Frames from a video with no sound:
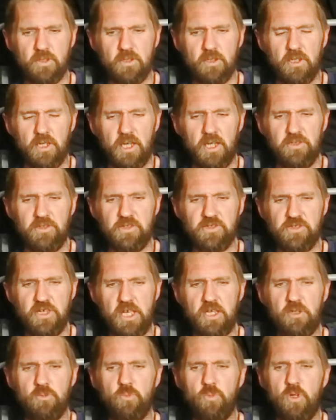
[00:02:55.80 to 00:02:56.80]
And the
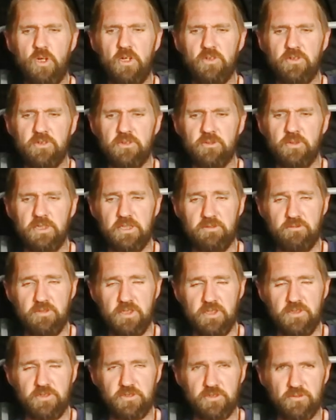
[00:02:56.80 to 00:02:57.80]
second one, when it
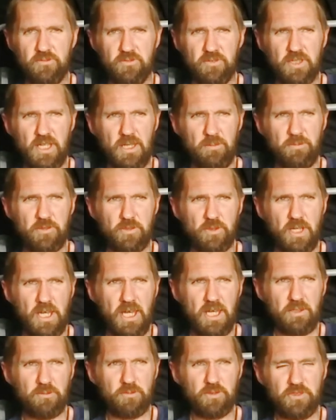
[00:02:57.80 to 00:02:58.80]
really sort of came to a
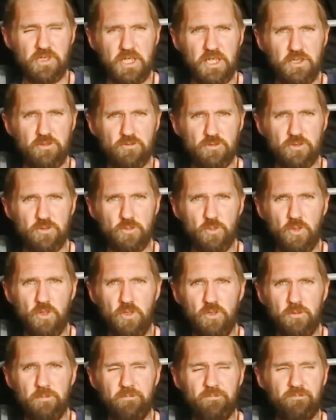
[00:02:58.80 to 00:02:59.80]
head, was Hadrian's
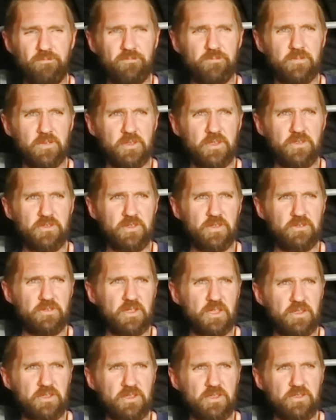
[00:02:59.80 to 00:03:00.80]
Wall. These are
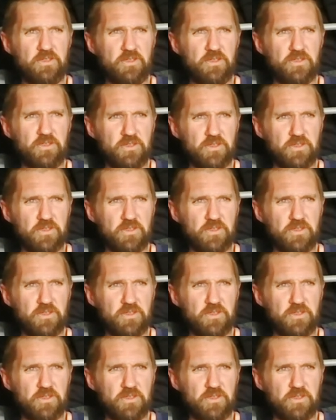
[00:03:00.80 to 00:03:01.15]
kind of incidents that